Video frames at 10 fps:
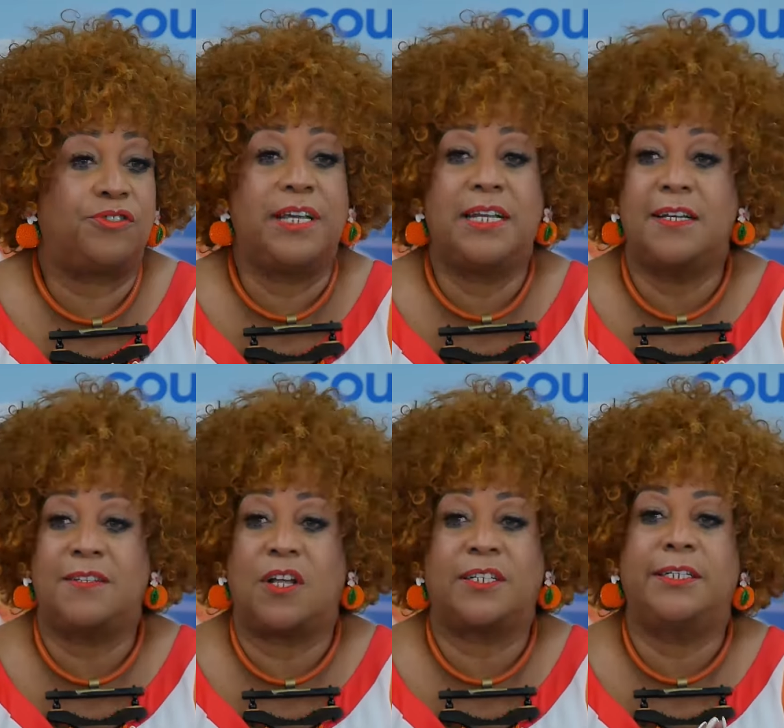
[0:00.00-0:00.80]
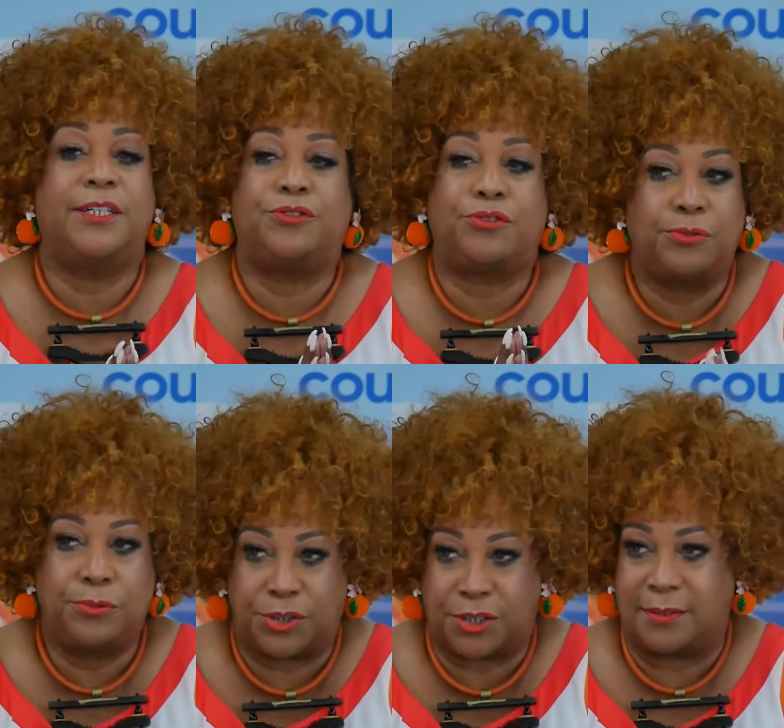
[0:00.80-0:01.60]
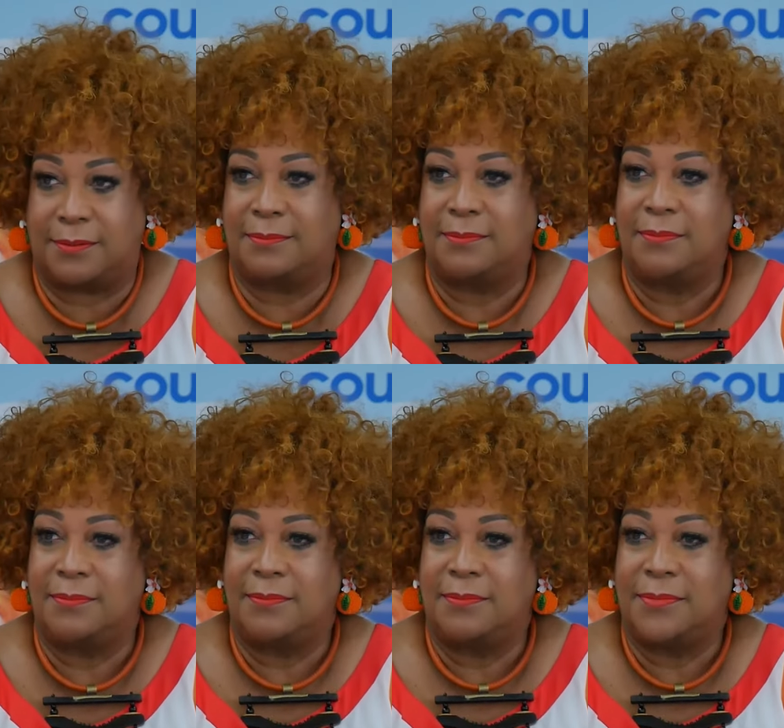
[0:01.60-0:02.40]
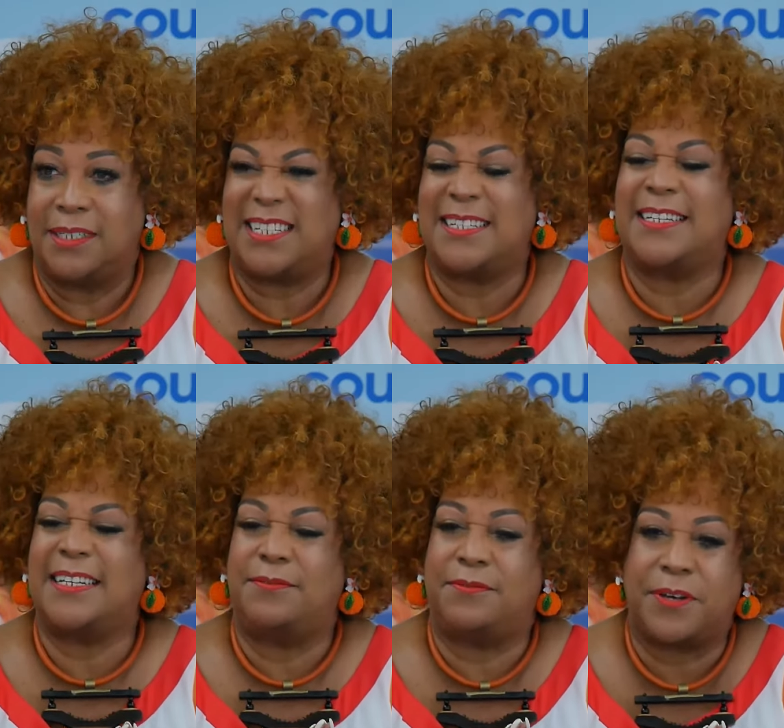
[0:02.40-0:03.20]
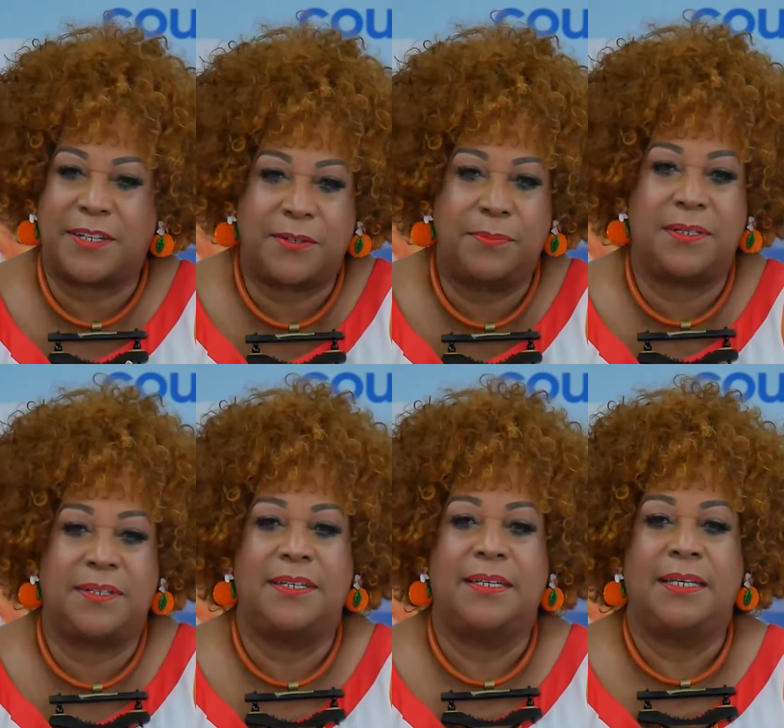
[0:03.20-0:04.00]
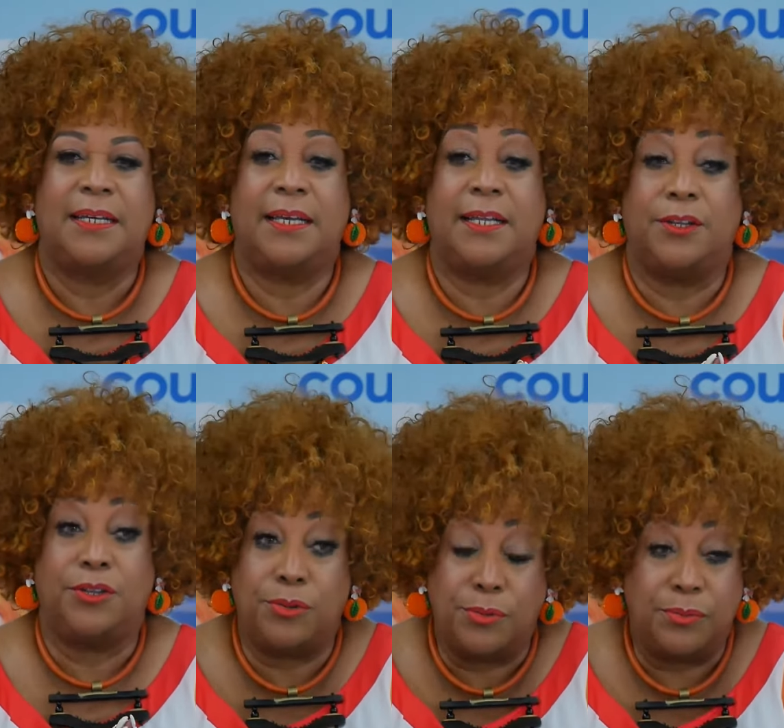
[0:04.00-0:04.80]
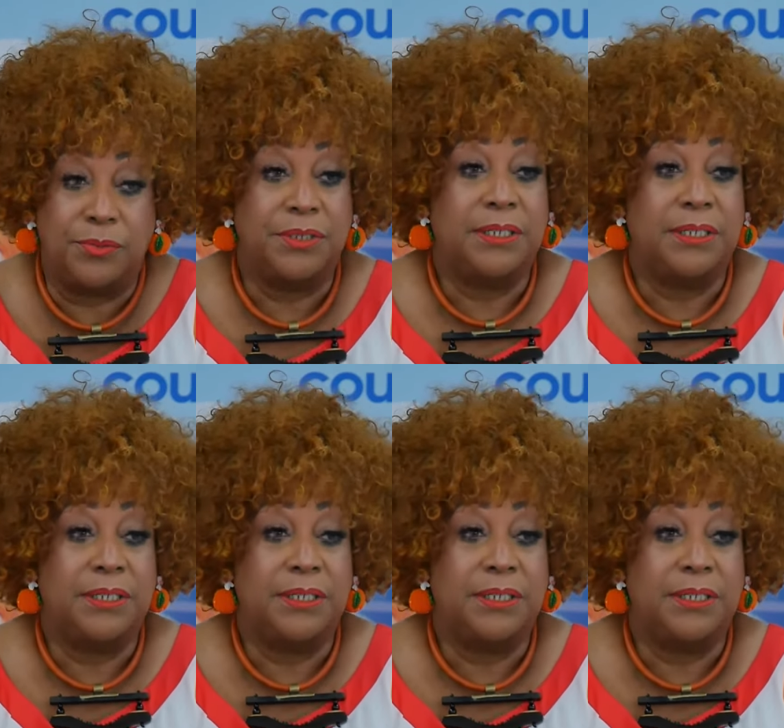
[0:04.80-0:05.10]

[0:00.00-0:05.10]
Training is not an intrusion, it is an investment in you.